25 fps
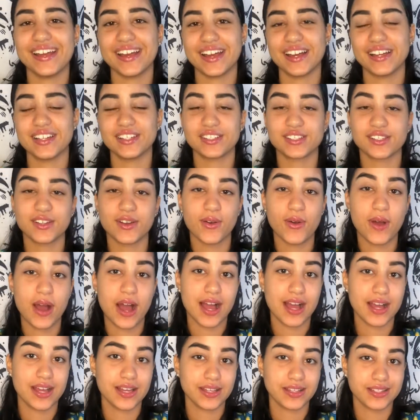guys, so
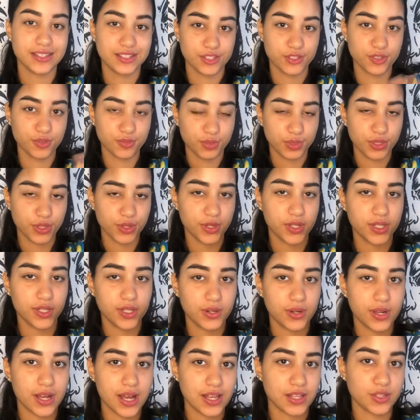I zoomed you a
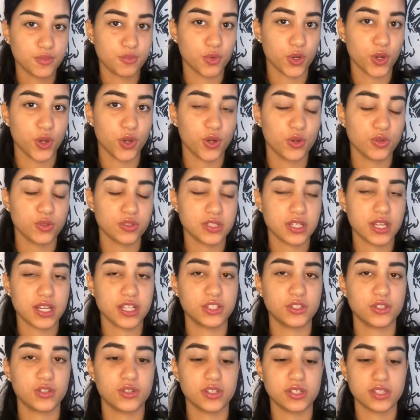little guys more closer.
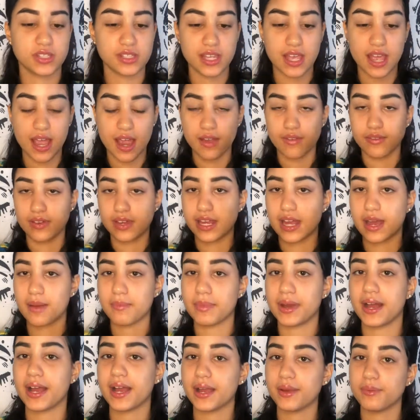As you can see, I already got
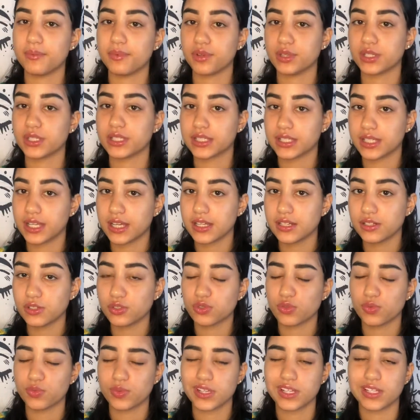my eyebrows done
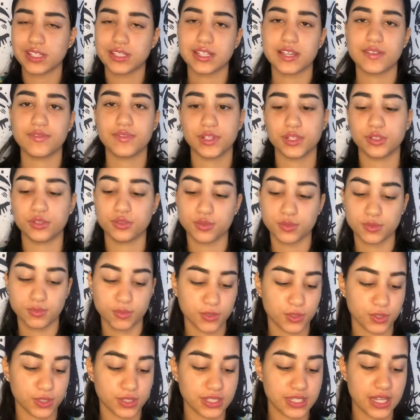so we can save a little
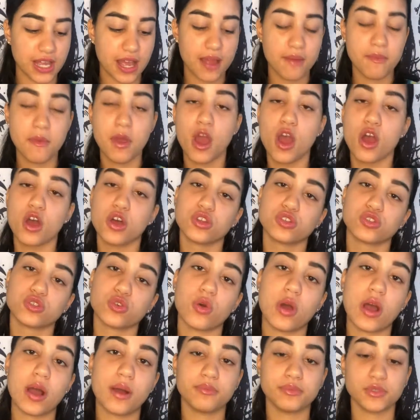more time. So
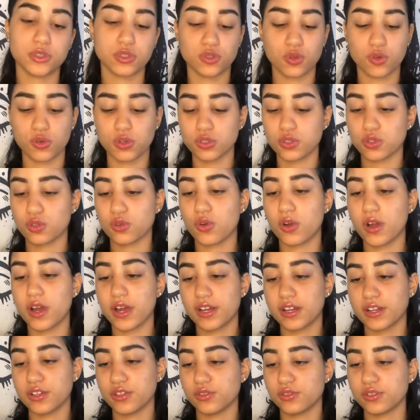I'm just going to go
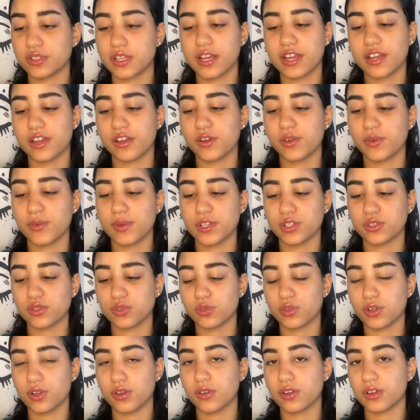ahead and use the AOA
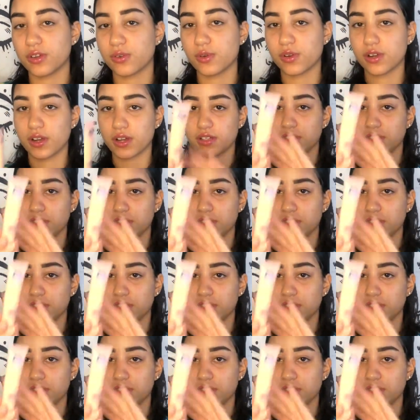Studio Liquid